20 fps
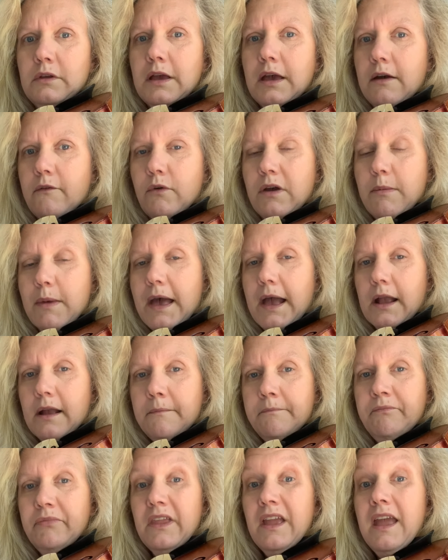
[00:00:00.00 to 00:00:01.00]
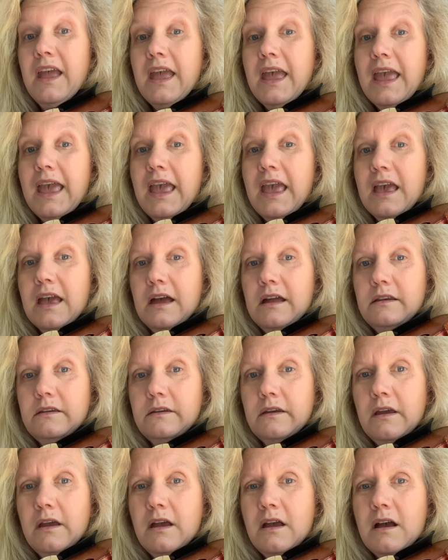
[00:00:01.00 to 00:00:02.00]
Halfway back.
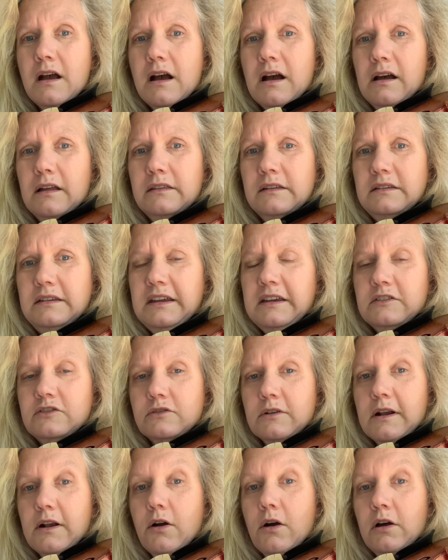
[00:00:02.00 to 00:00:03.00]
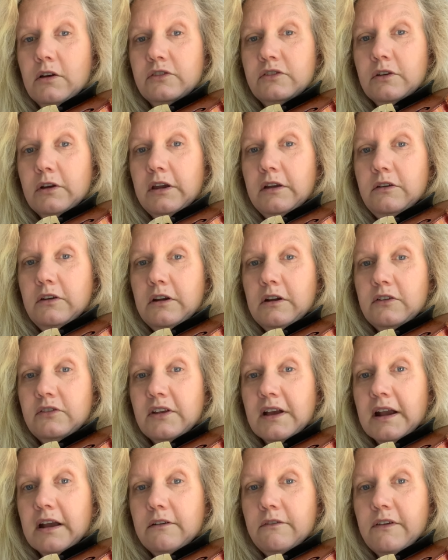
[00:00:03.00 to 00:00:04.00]
And on the D string also, you do your
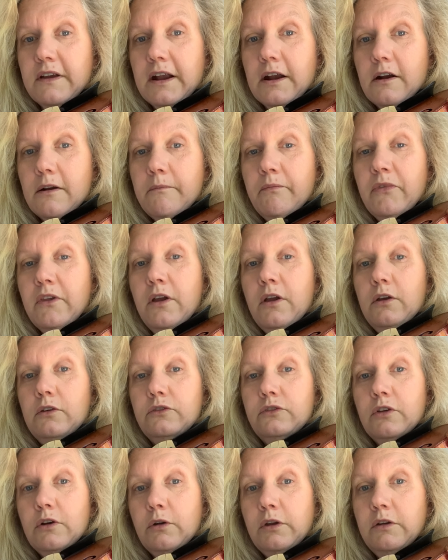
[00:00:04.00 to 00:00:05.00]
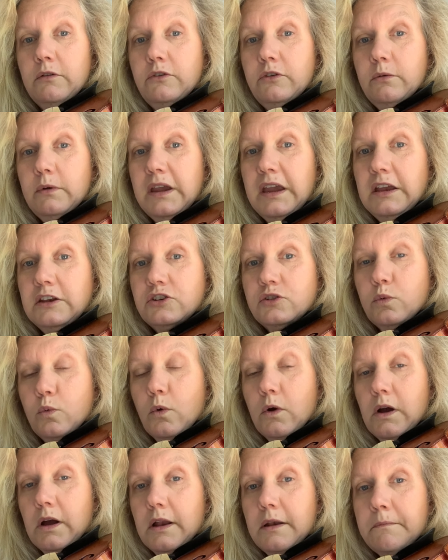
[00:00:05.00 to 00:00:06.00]
second finger. So you do each
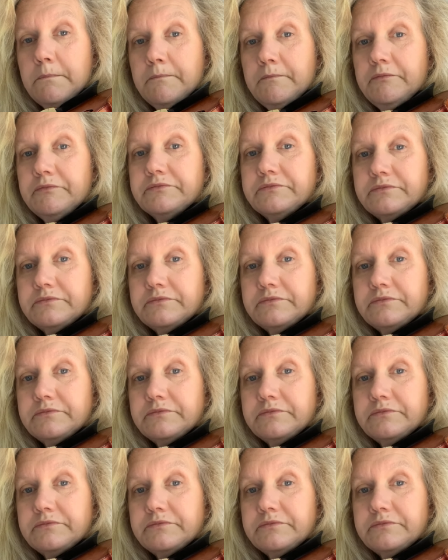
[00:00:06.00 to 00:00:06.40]
one.